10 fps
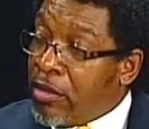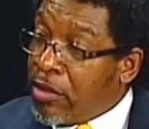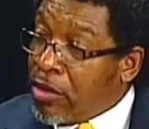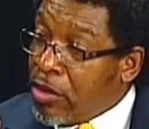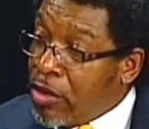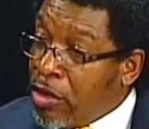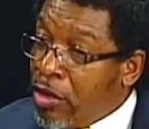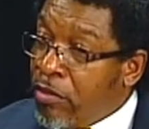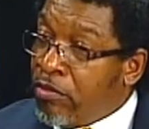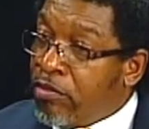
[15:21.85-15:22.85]

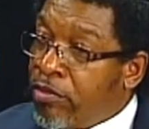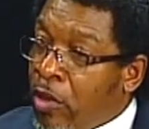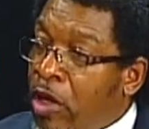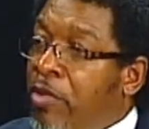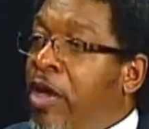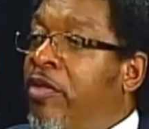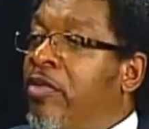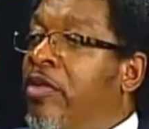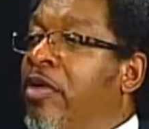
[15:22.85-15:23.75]
the thought pattern.